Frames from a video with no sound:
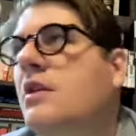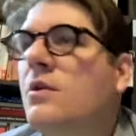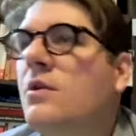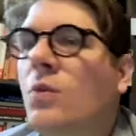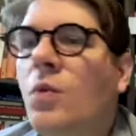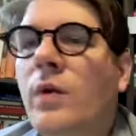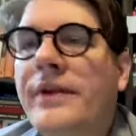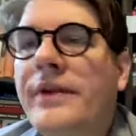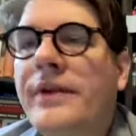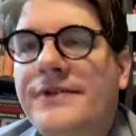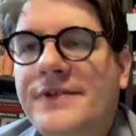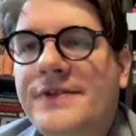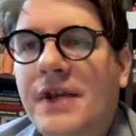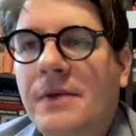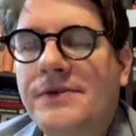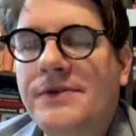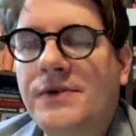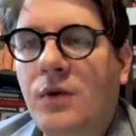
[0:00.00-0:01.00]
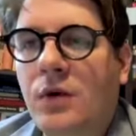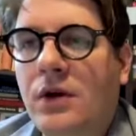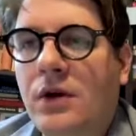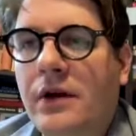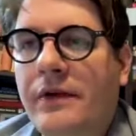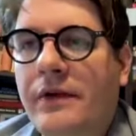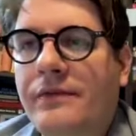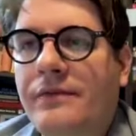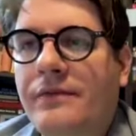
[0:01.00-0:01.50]
with some sort
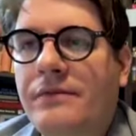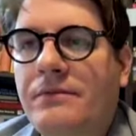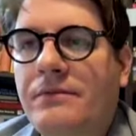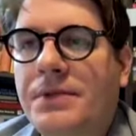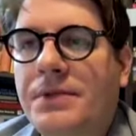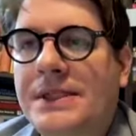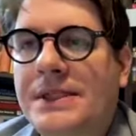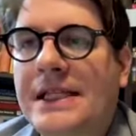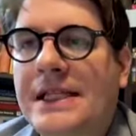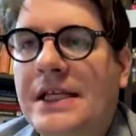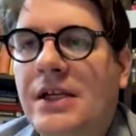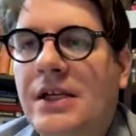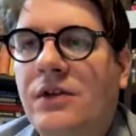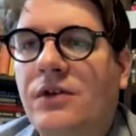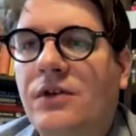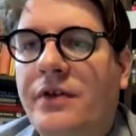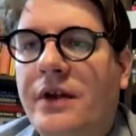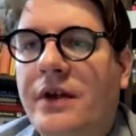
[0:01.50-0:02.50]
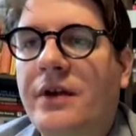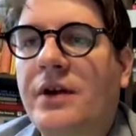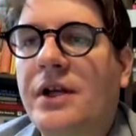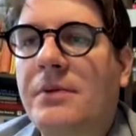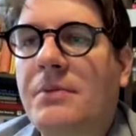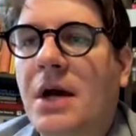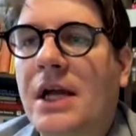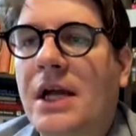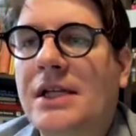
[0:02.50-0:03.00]
of particular theory
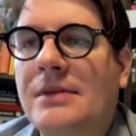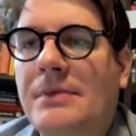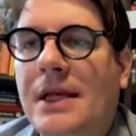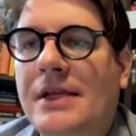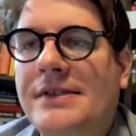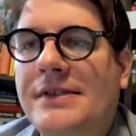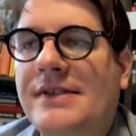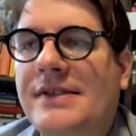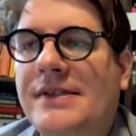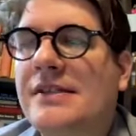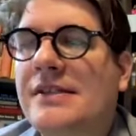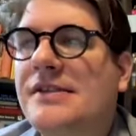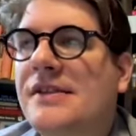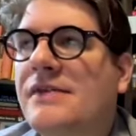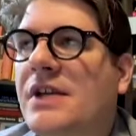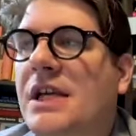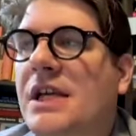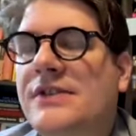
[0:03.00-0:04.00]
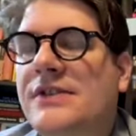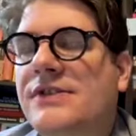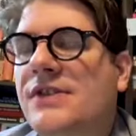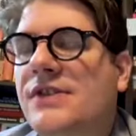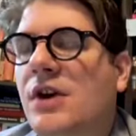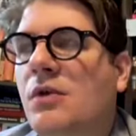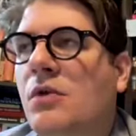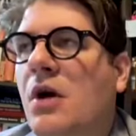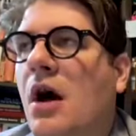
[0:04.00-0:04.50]
in mind to make sense of it it's
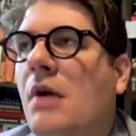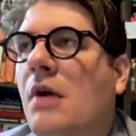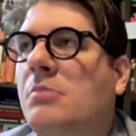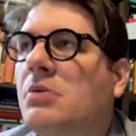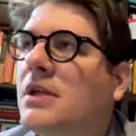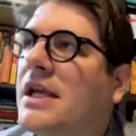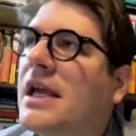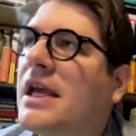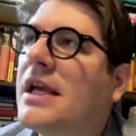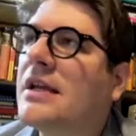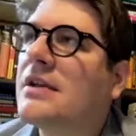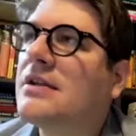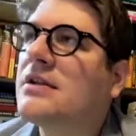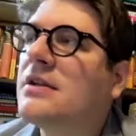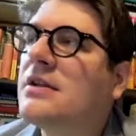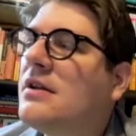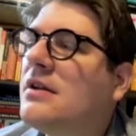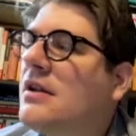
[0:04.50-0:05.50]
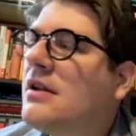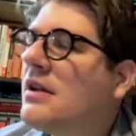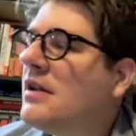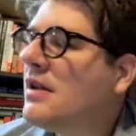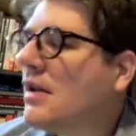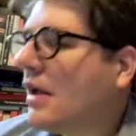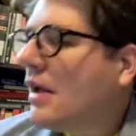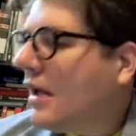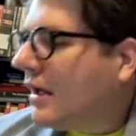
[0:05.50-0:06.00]
so complicated
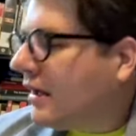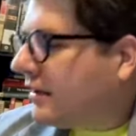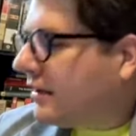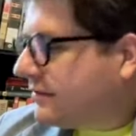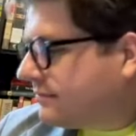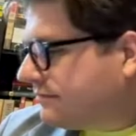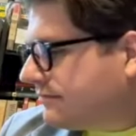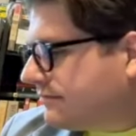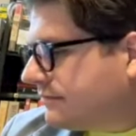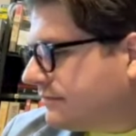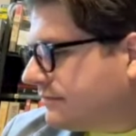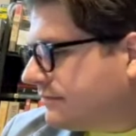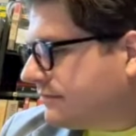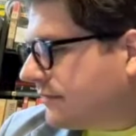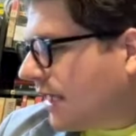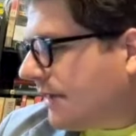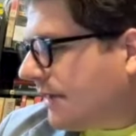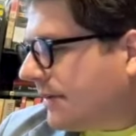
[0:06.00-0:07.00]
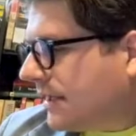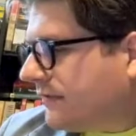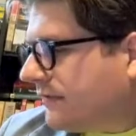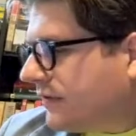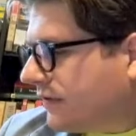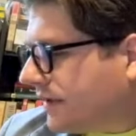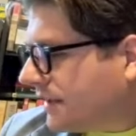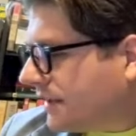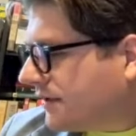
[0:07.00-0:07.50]
um, i mean
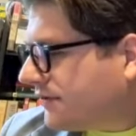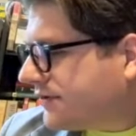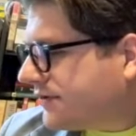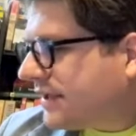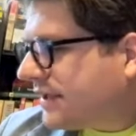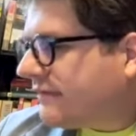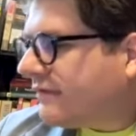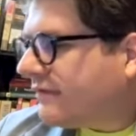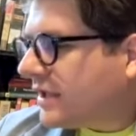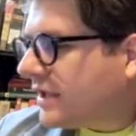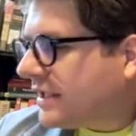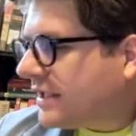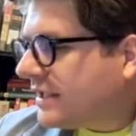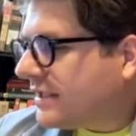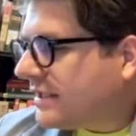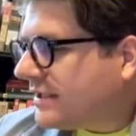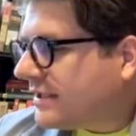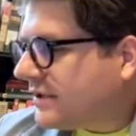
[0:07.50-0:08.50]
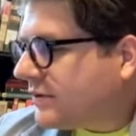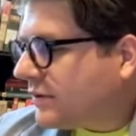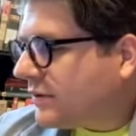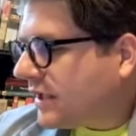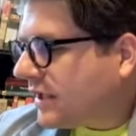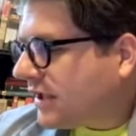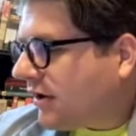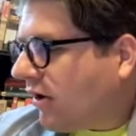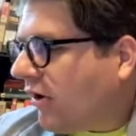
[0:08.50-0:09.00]
if you think there's any validity to
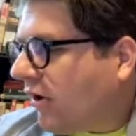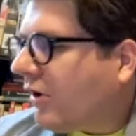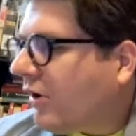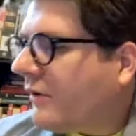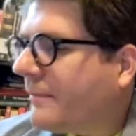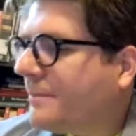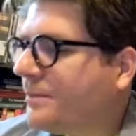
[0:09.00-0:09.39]
it at all